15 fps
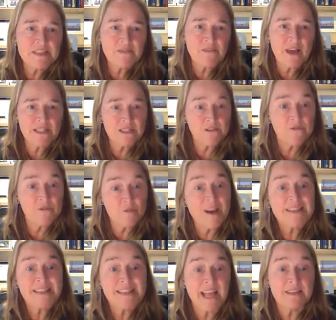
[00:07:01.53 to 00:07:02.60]
risk factor for
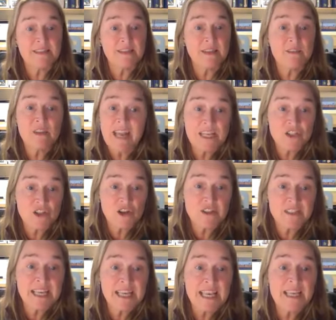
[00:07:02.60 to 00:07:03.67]
breast cancer than
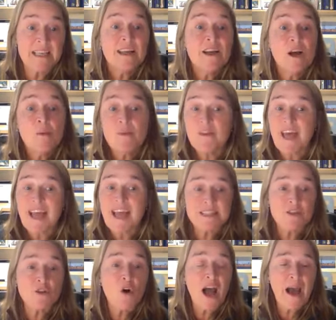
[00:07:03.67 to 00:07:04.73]
HRT. But
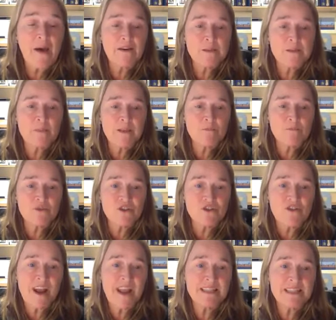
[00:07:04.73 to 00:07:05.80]
that's not how it's being
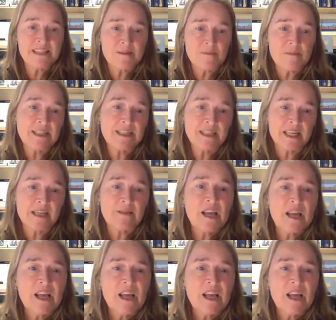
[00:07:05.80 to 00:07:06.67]
portrayed in the media.